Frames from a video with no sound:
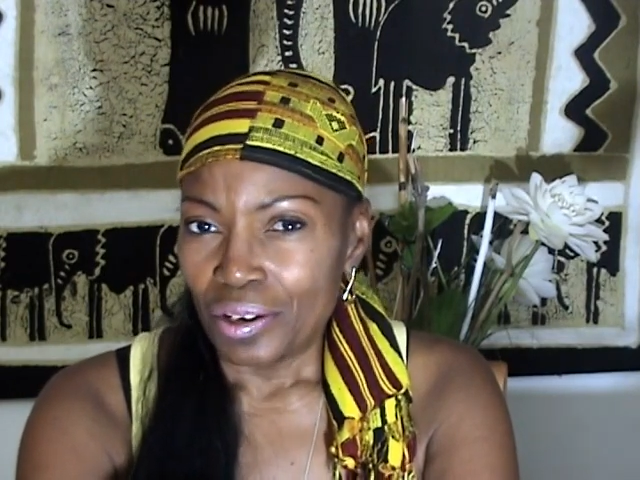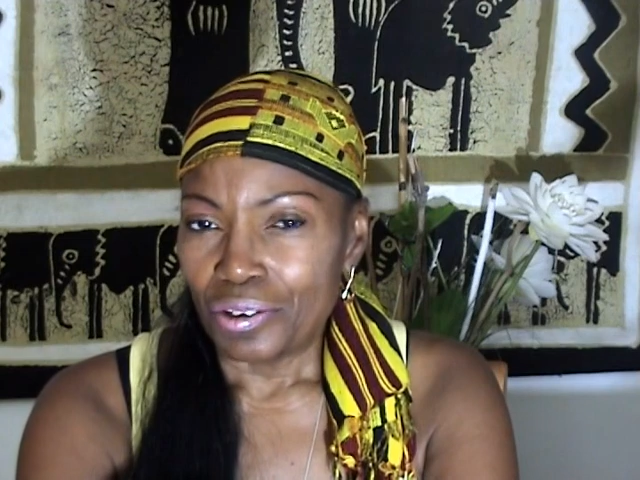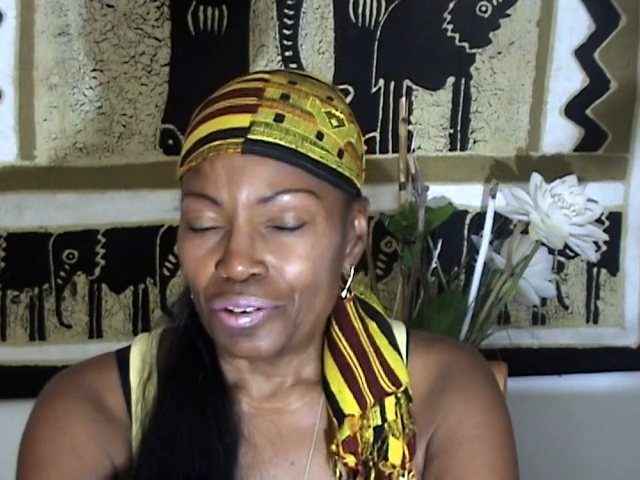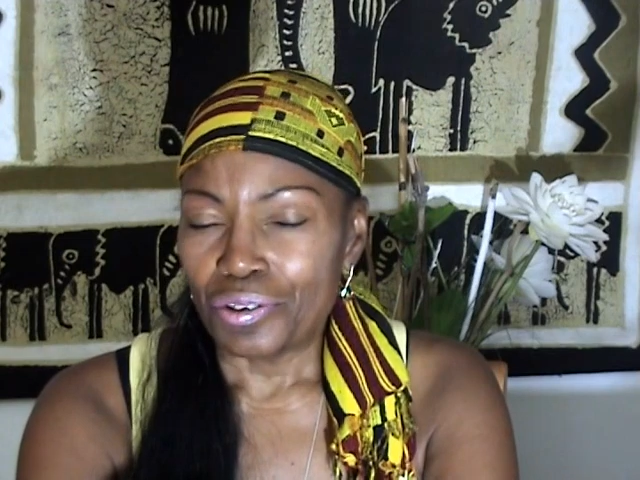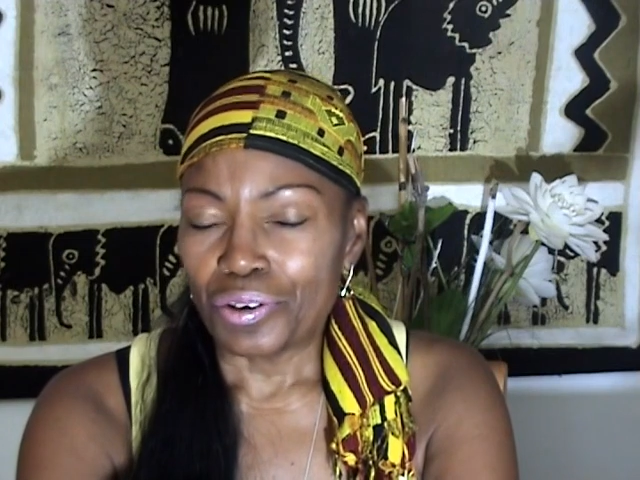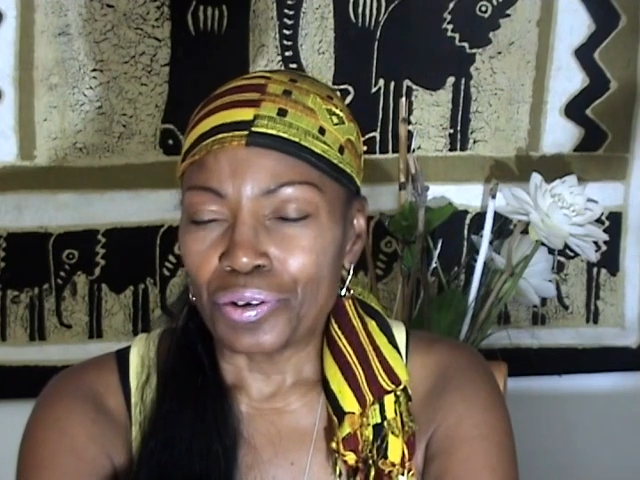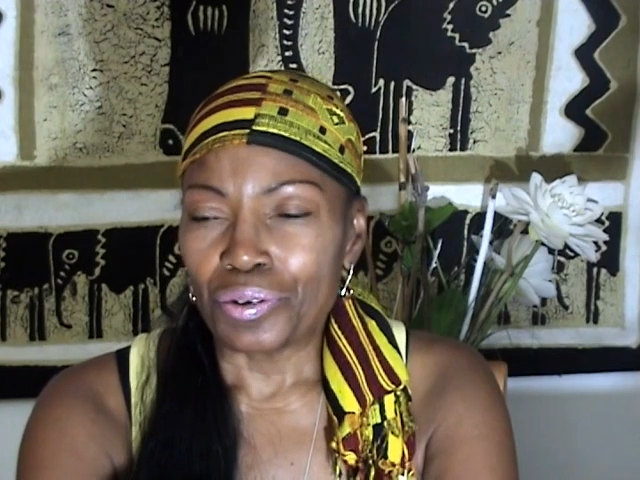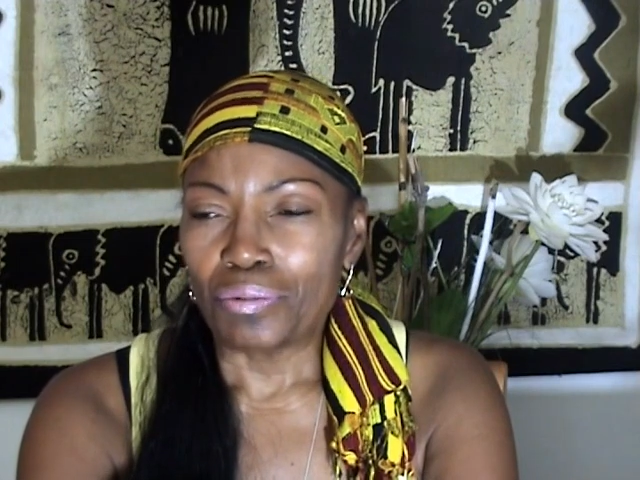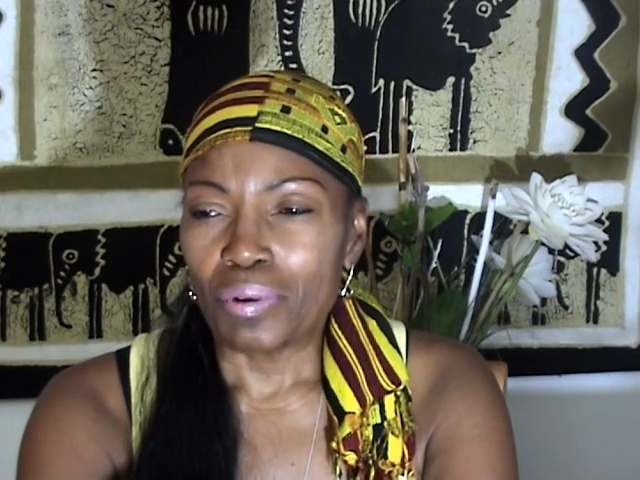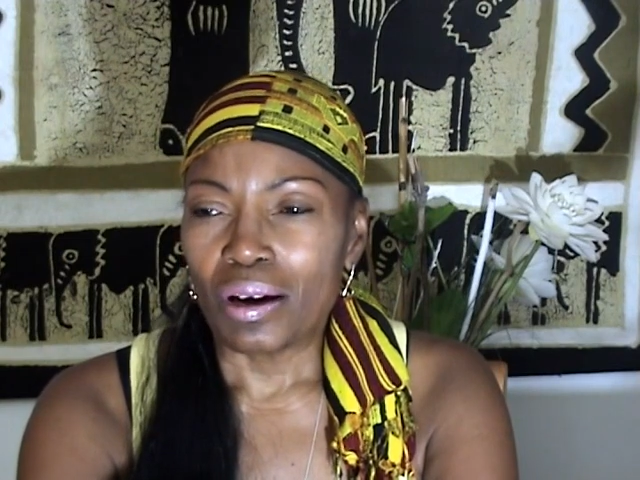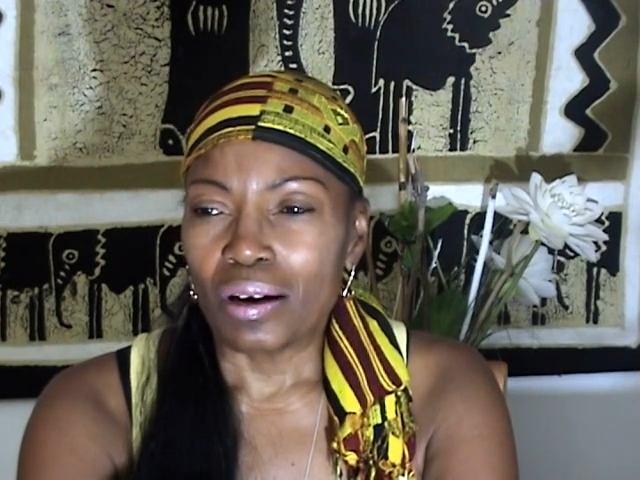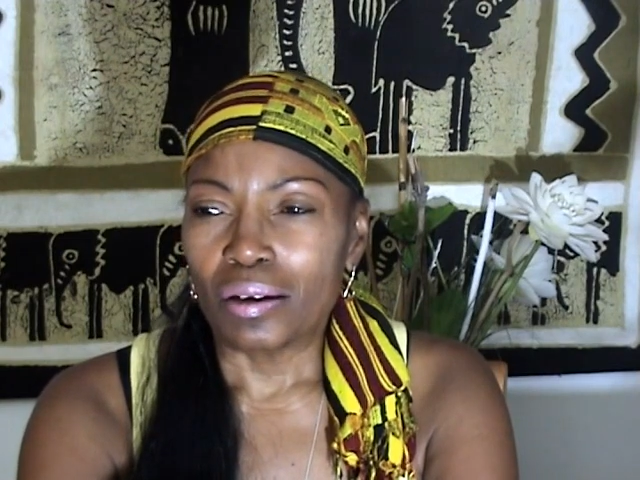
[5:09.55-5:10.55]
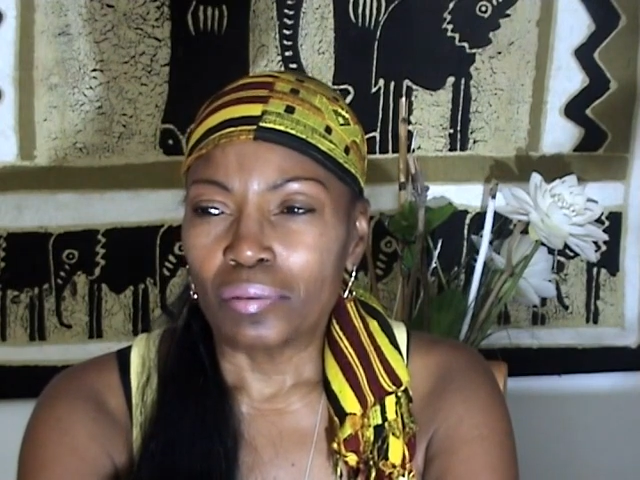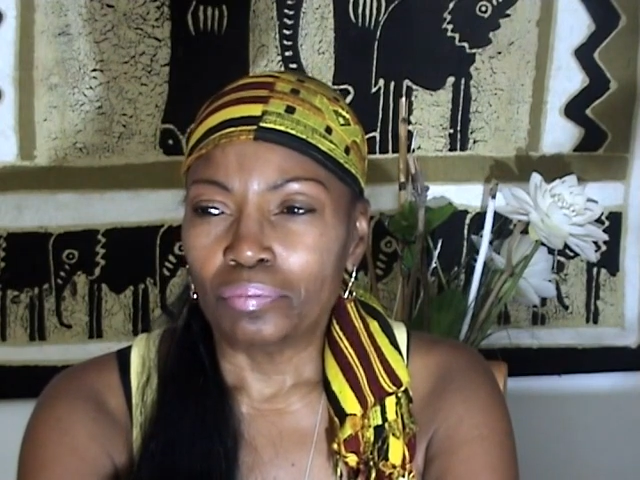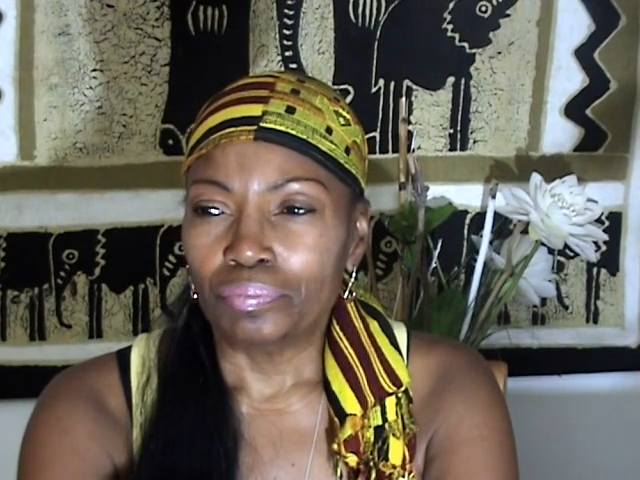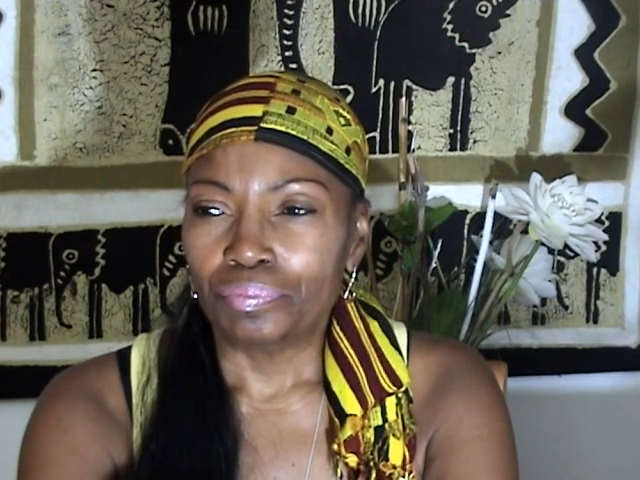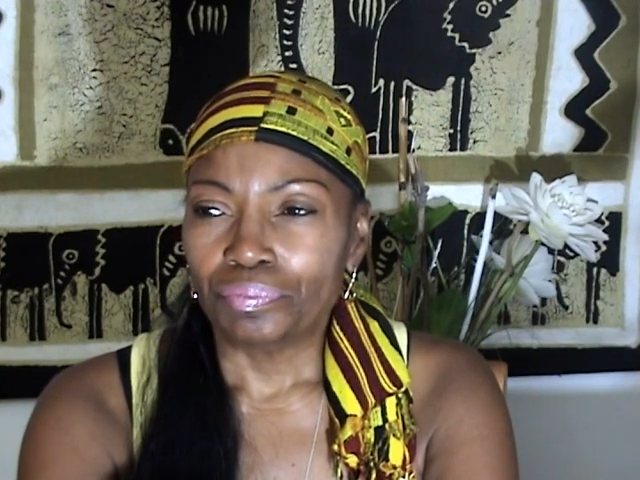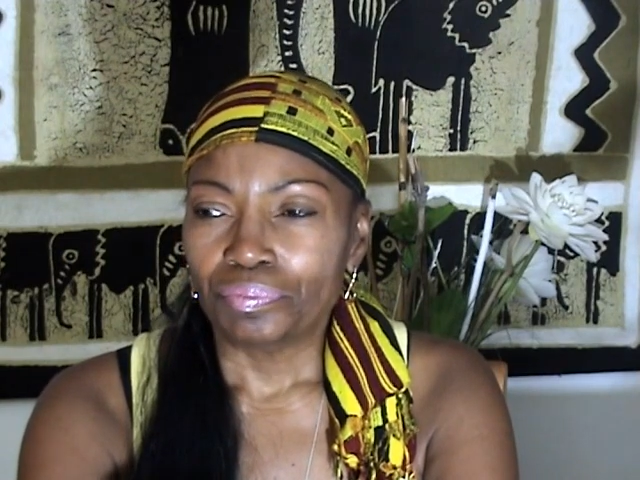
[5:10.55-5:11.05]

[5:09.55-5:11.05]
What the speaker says: you know.